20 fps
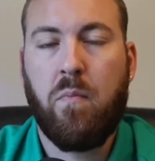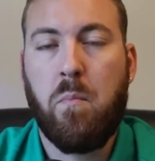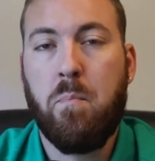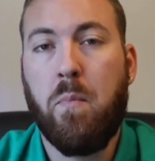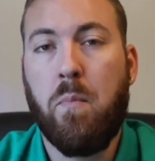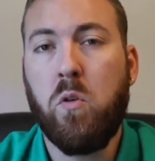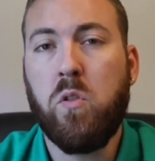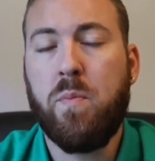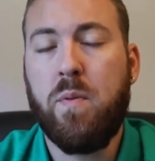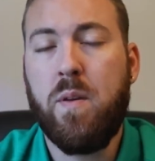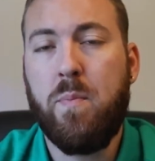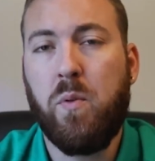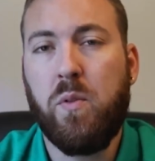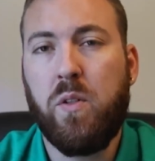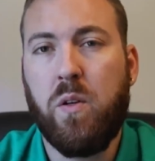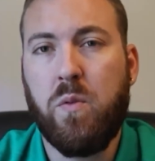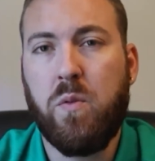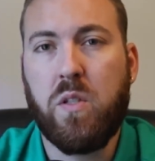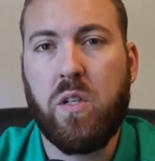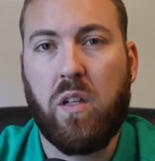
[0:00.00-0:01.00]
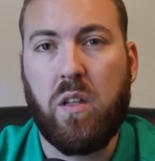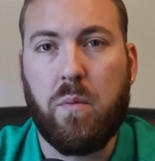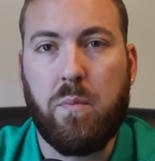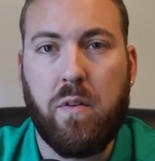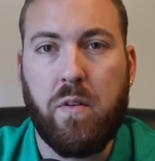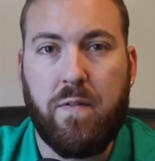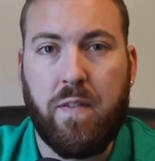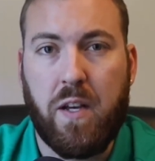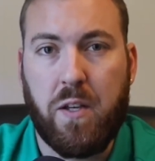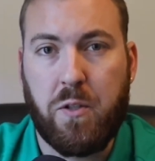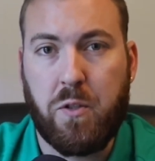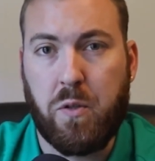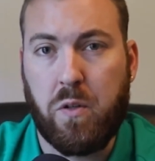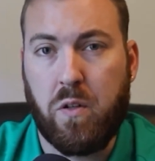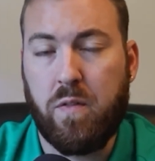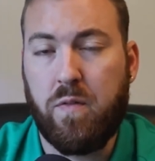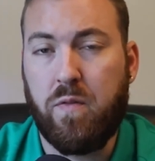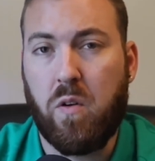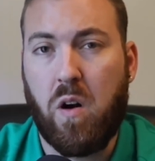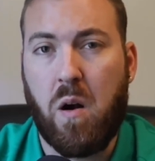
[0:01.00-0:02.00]
Most people know
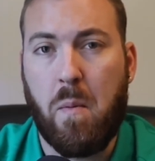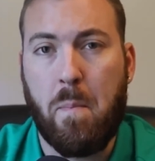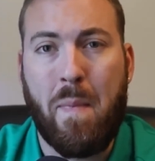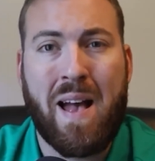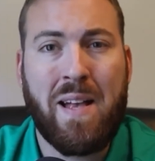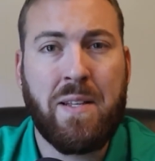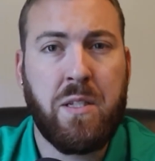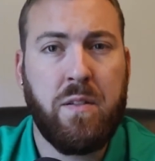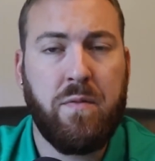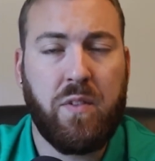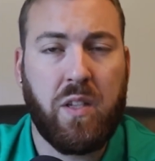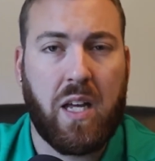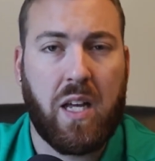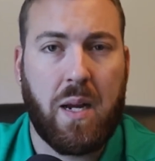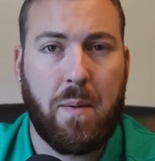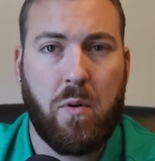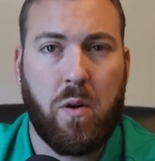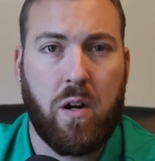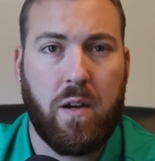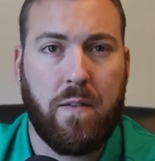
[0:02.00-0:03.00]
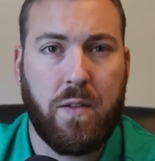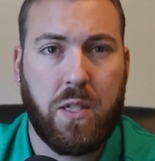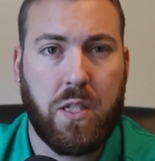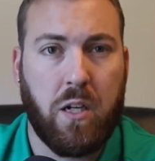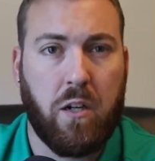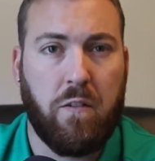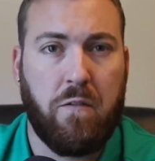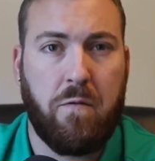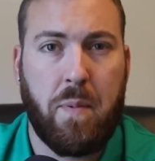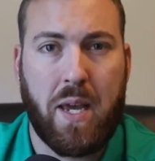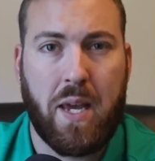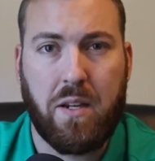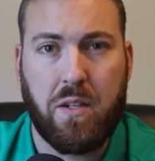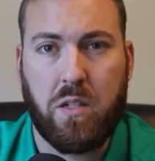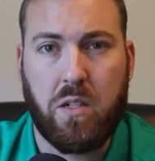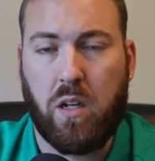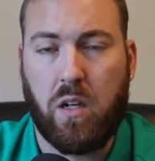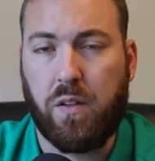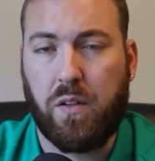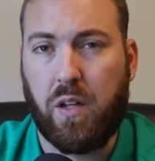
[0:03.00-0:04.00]
SolidProfessor for our massive library of
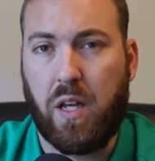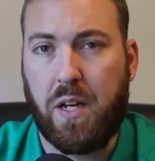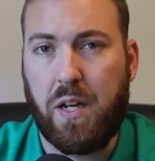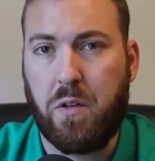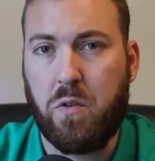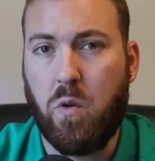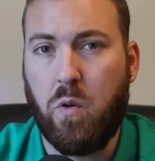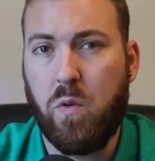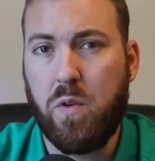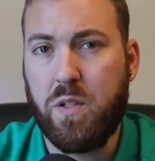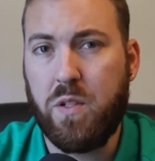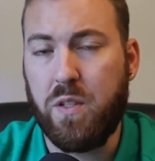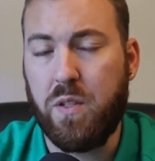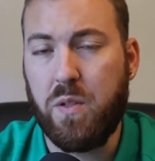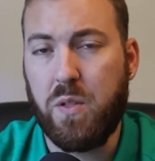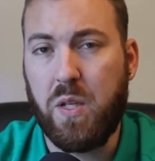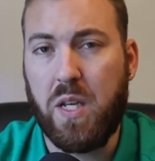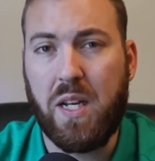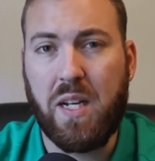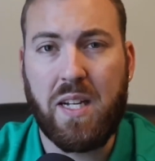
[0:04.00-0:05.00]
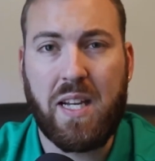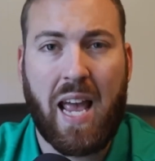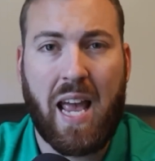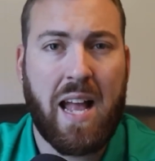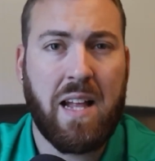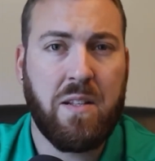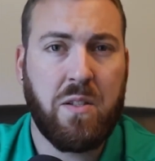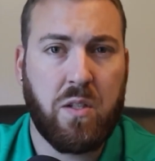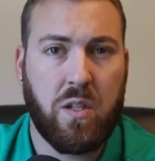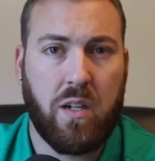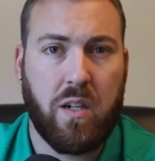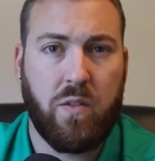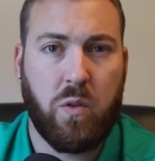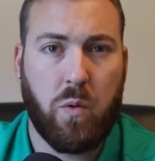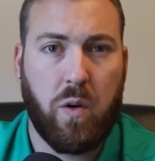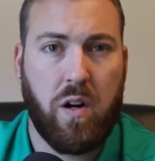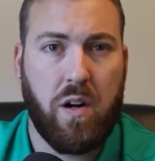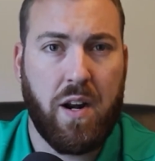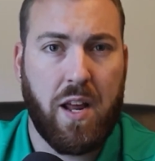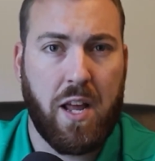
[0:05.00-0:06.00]
self-paced online courses in CAD
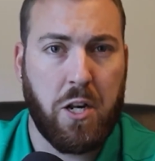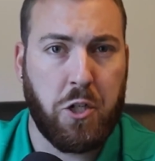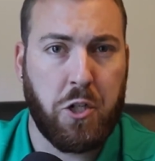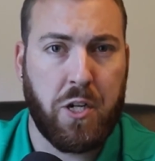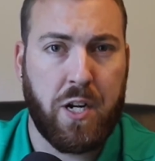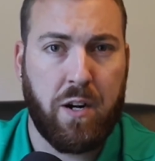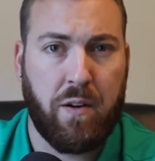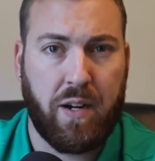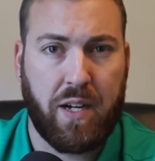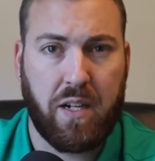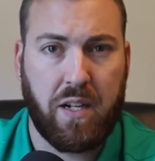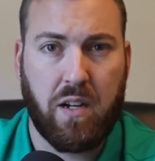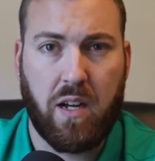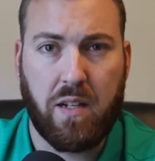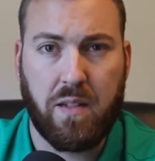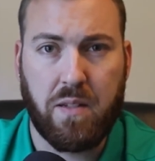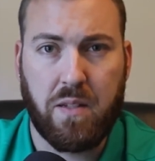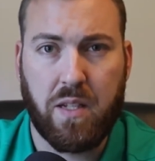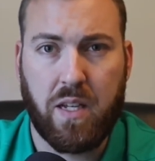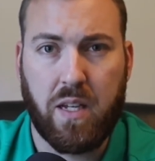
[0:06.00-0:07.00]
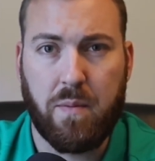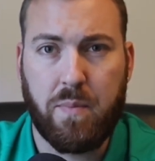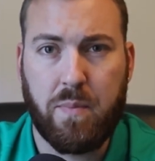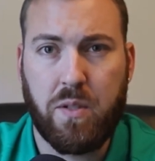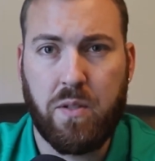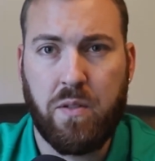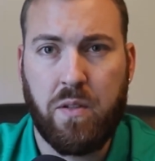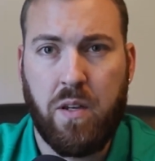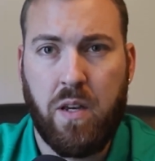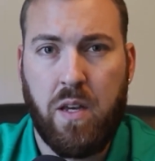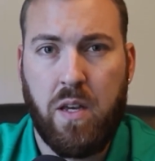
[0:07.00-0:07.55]
software and engineering concepts.